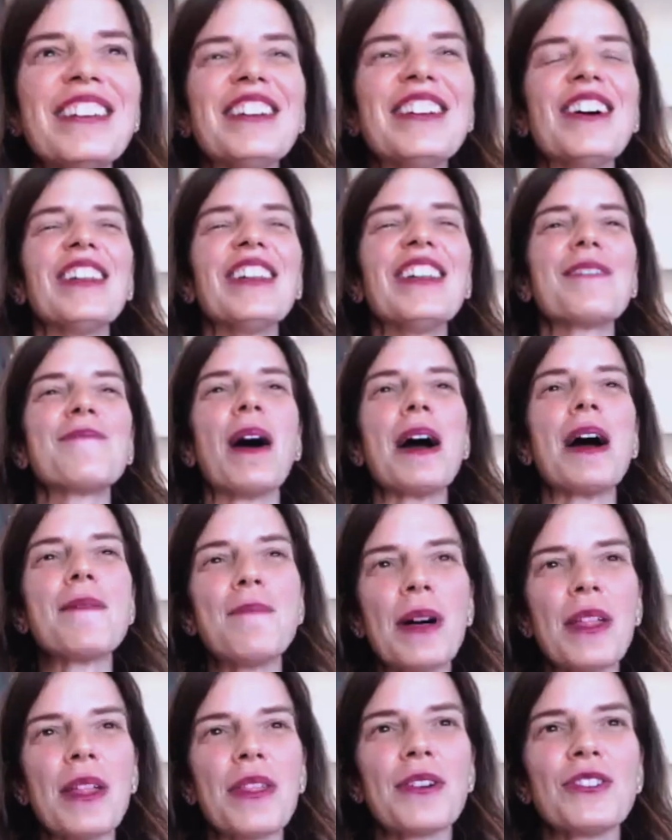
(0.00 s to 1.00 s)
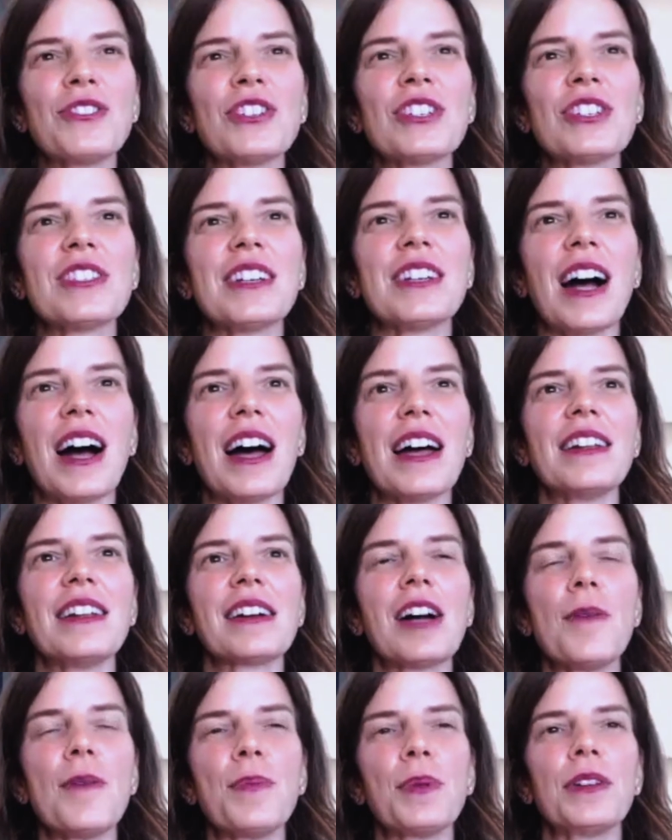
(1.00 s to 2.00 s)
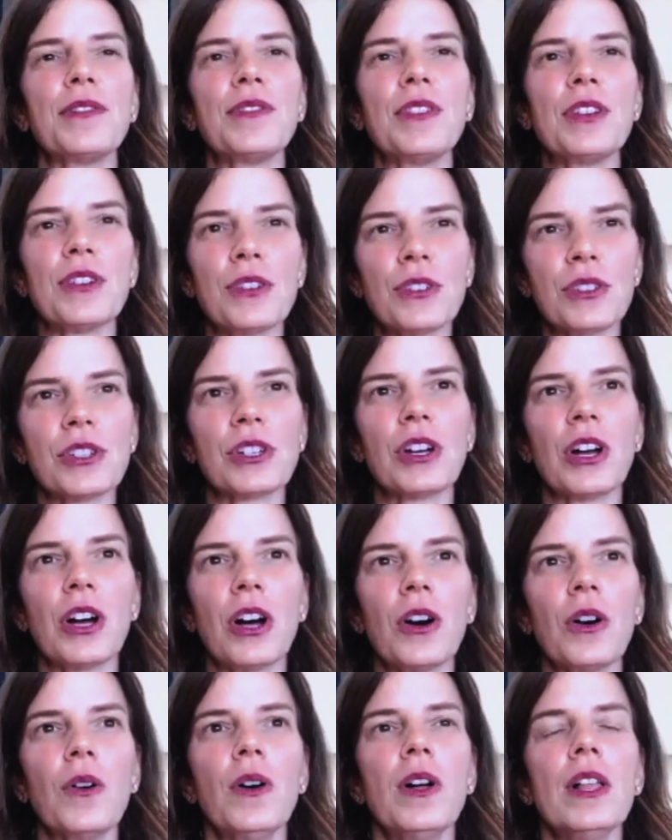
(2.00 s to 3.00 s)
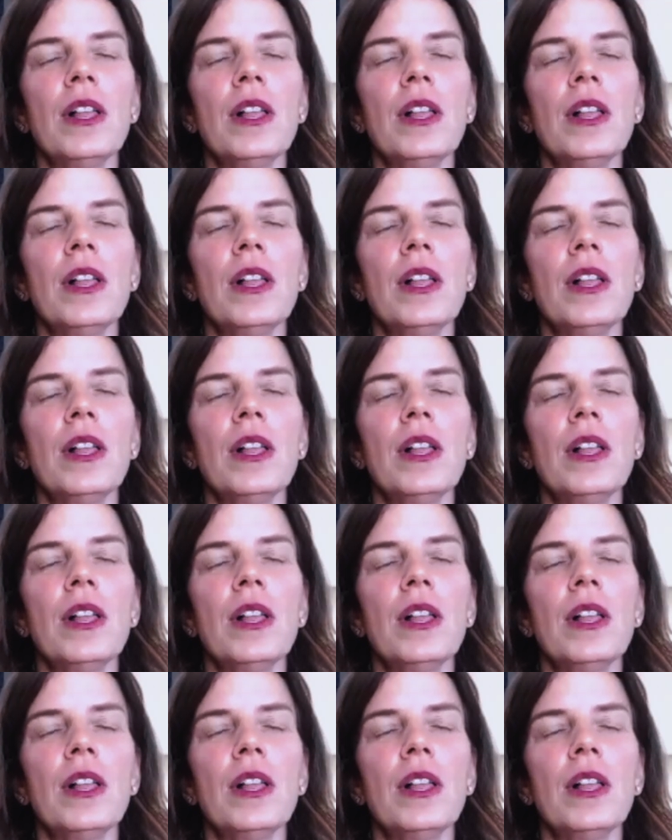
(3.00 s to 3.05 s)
like my mother just died a couple of years ago,